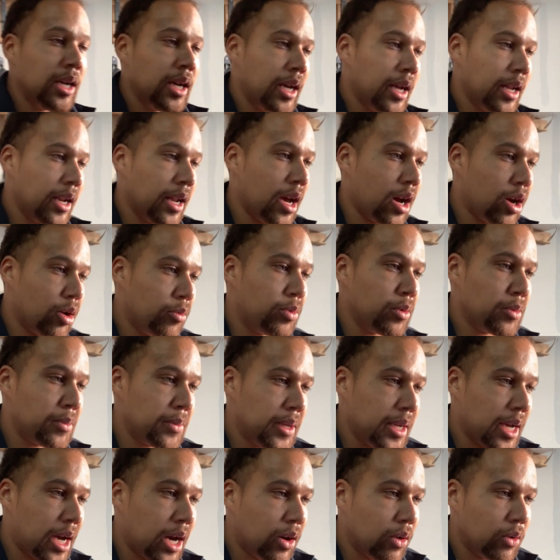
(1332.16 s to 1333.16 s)
and helping
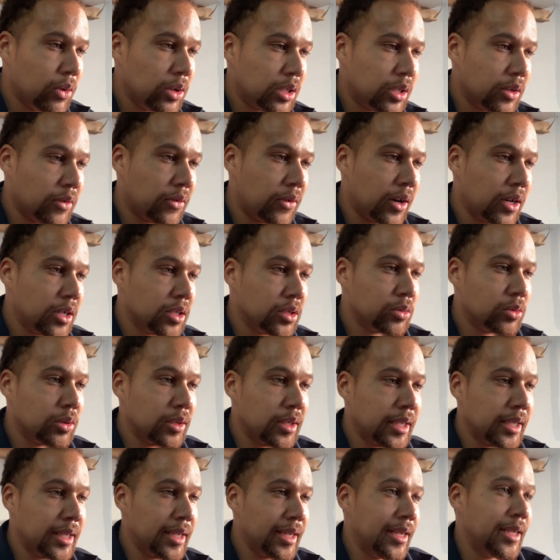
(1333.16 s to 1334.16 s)
me out with the first one
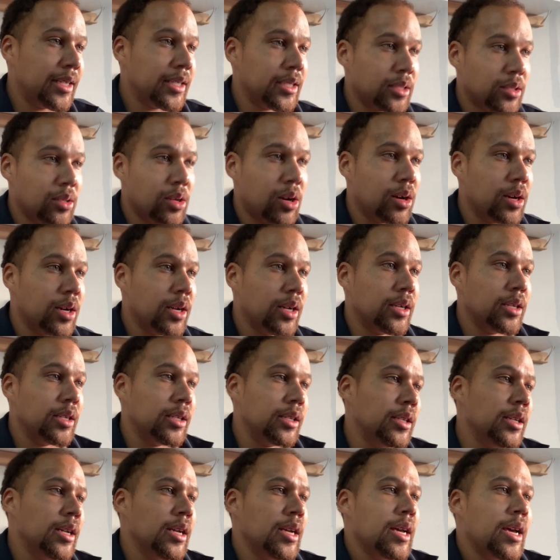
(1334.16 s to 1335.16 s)
and getting it started
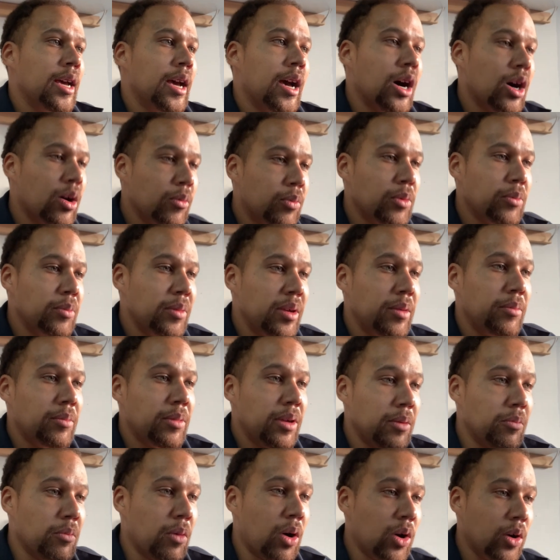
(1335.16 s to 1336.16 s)
and helping me be
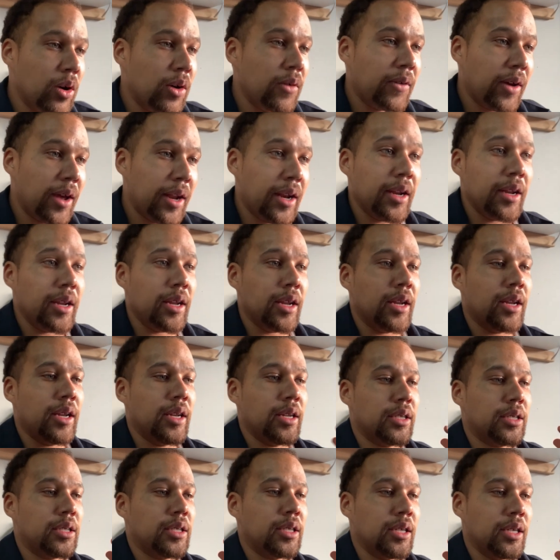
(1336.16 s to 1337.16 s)
motivated
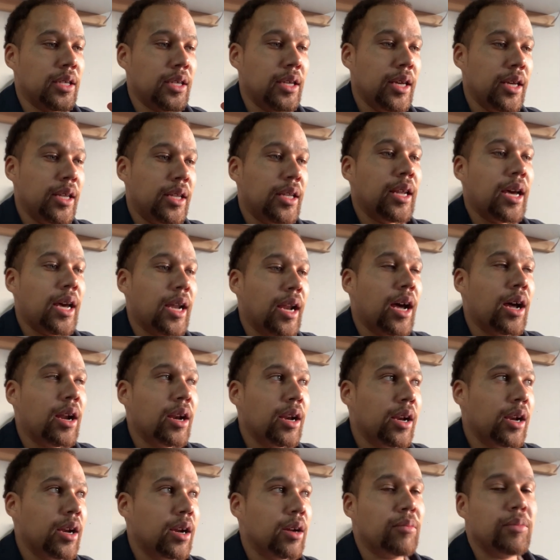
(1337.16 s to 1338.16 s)
to get that out
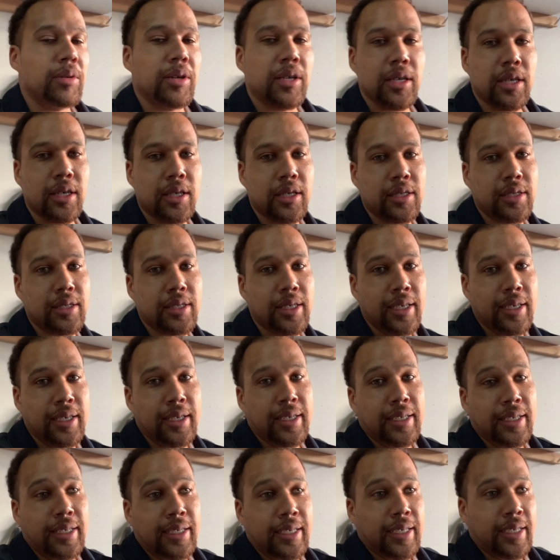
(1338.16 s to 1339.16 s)
of there, because
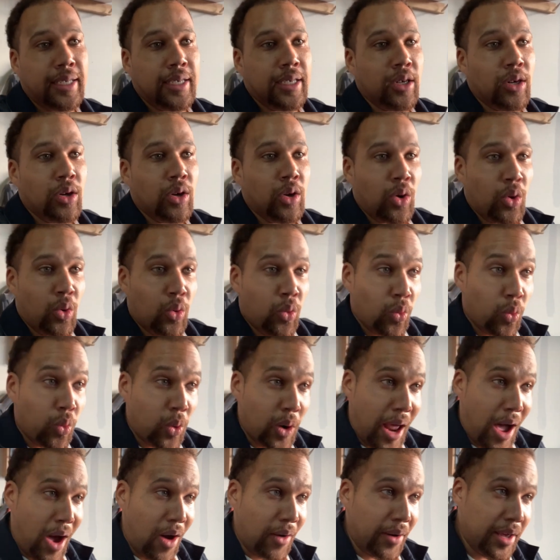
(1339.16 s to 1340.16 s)

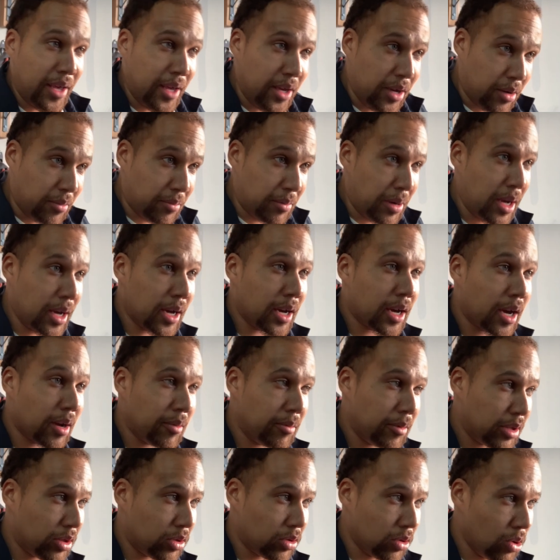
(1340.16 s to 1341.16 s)
without him
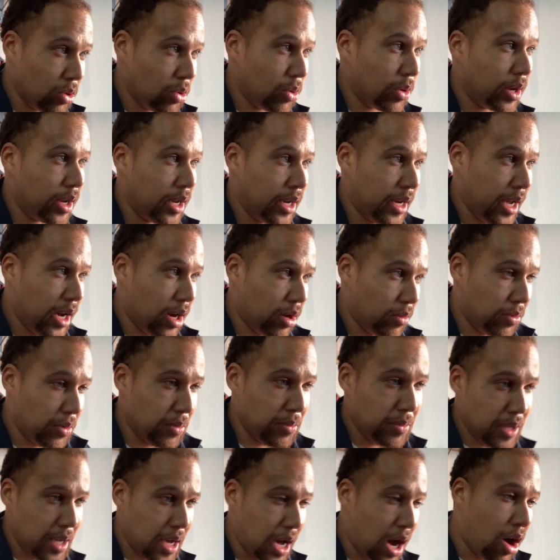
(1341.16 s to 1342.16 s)
coming through and helping
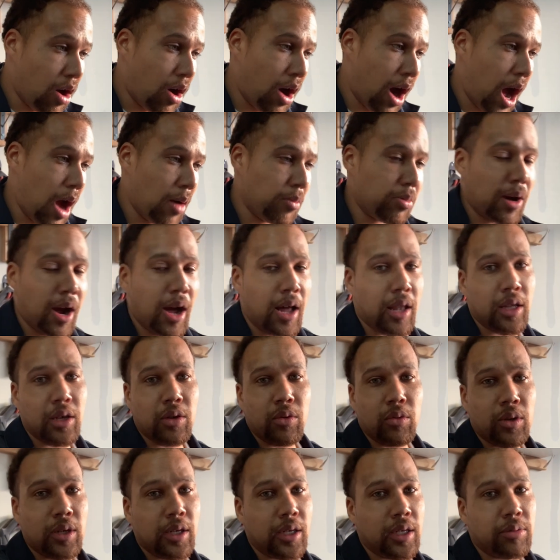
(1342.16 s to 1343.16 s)
me out, I probably
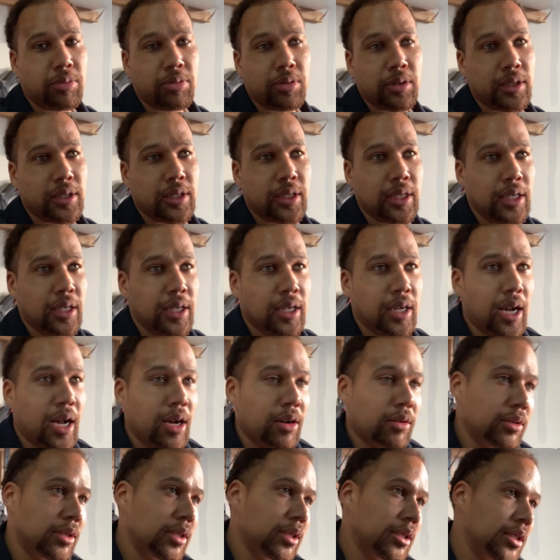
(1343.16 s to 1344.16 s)
wouldn't have proceeded. I
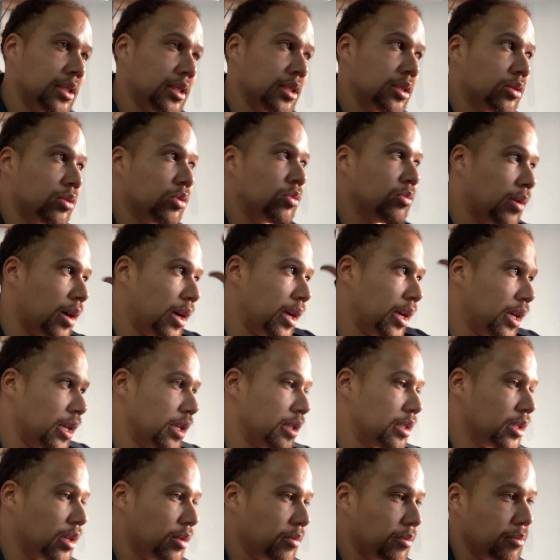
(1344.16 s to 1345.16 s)
would have just threw my
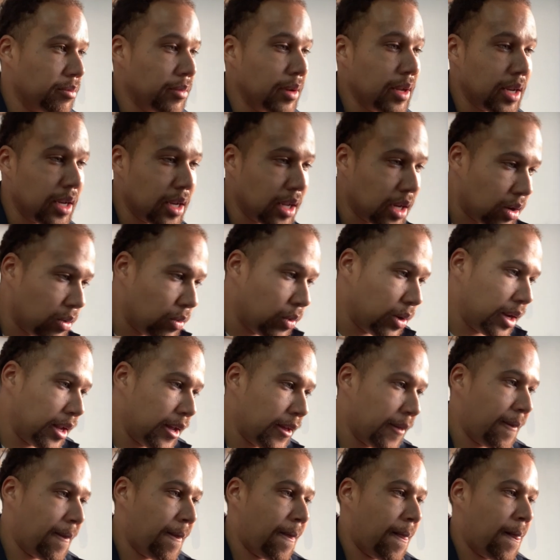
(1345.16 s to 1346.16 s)
hands up and been done with
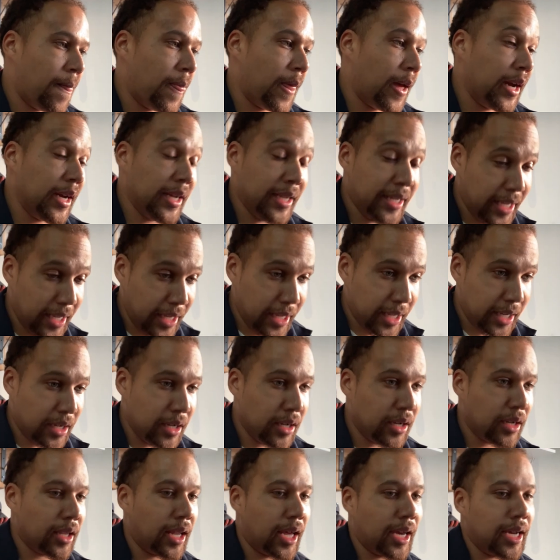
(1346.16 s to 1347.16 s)
it.
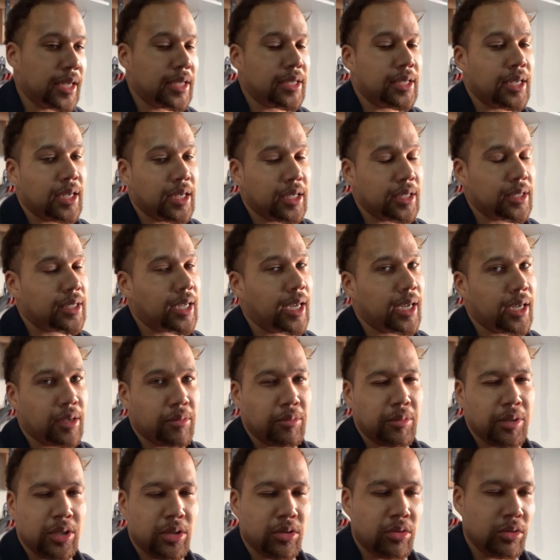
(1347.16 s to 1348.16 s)
Again, like I said, it's taken
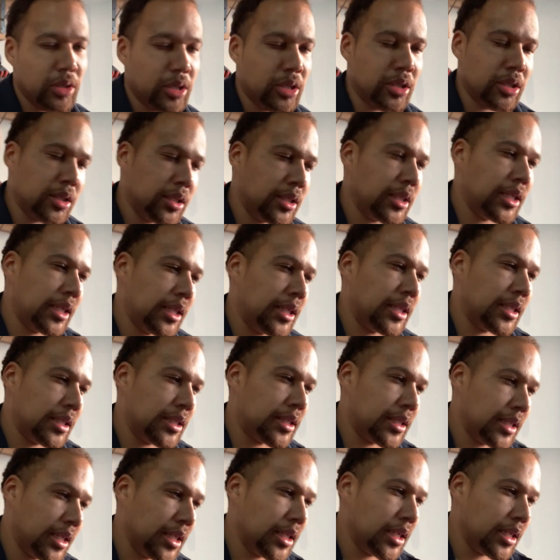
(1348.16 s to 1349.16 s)
me two years to get this
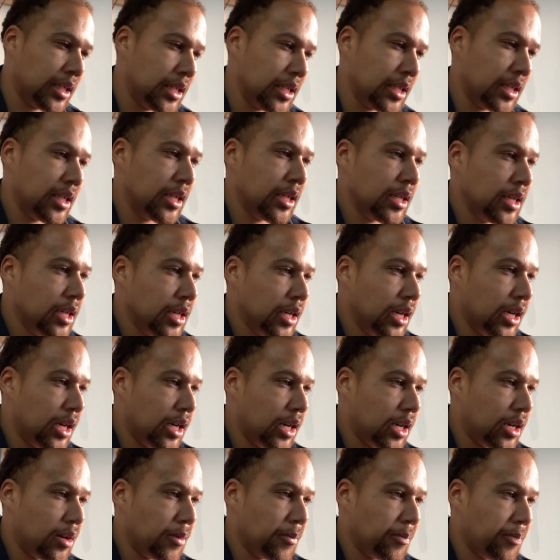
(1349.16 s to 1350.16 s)
thing done.
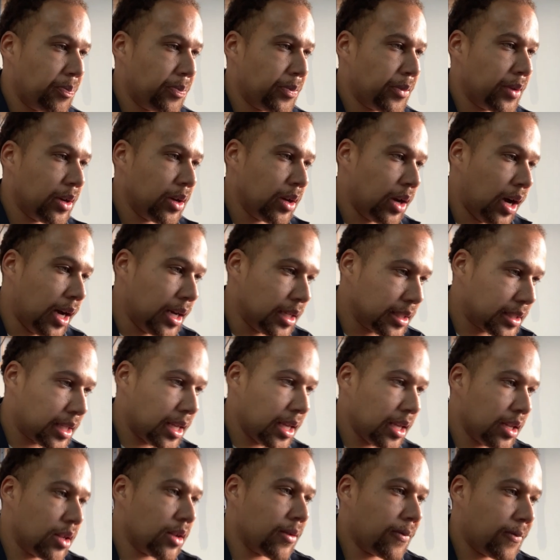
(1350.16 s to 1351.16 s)
Um, us
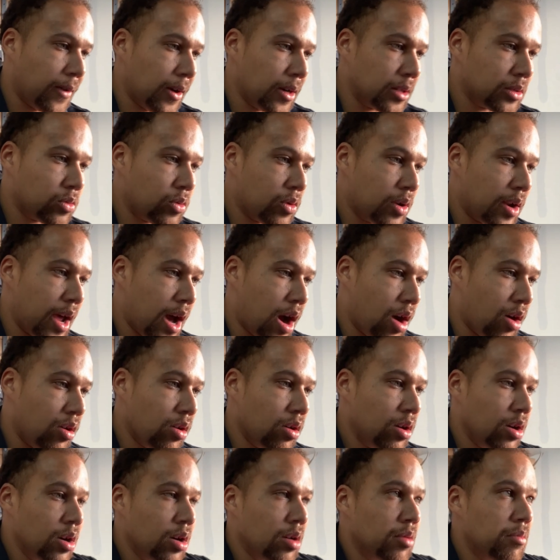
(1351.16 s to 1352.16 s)
getting the first one
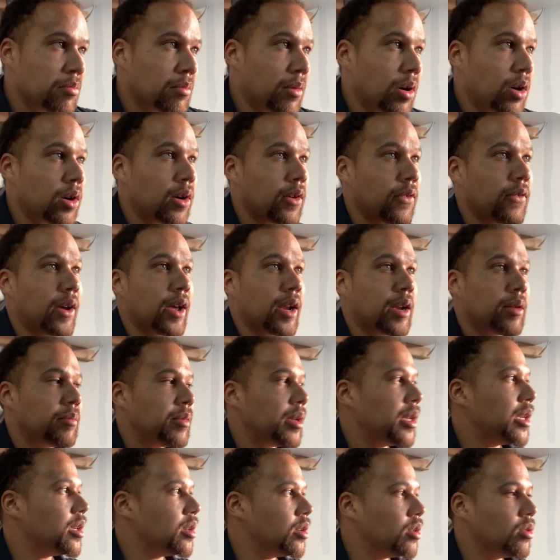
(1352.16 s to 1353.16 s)
out motivated
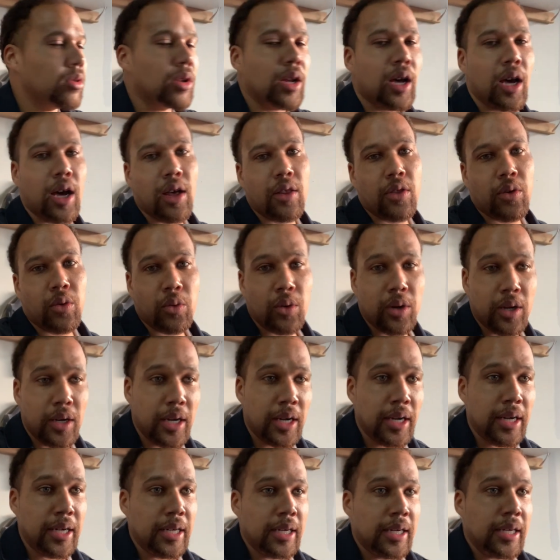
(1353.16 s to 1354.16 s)
me to do the other one.
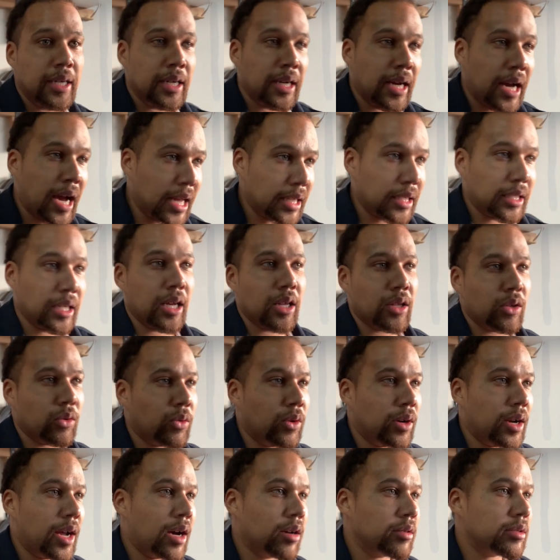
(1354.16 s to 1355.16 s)
Got the other
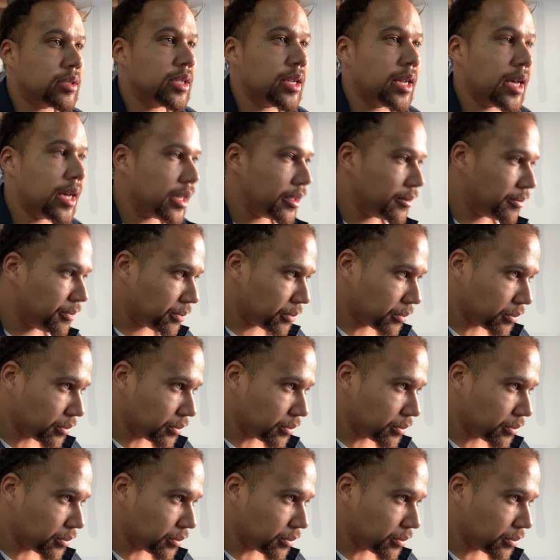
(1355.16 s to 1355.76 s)
one out today.